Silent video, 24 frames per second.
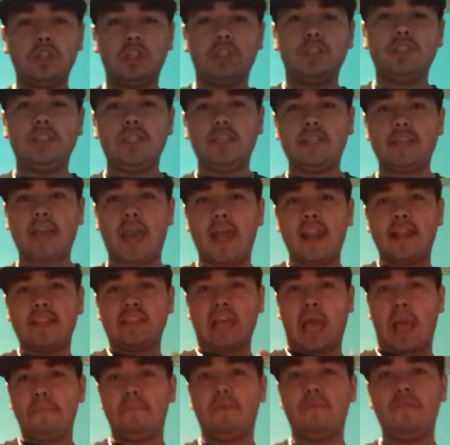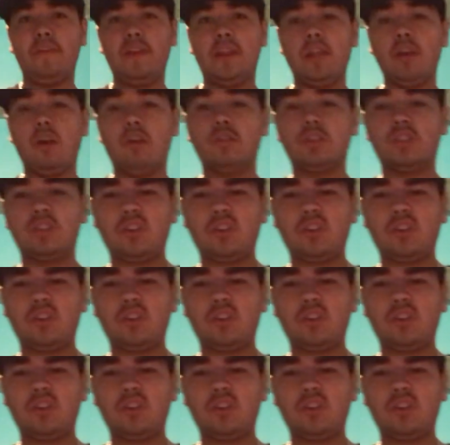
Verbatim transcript: Jersey kind of type of video.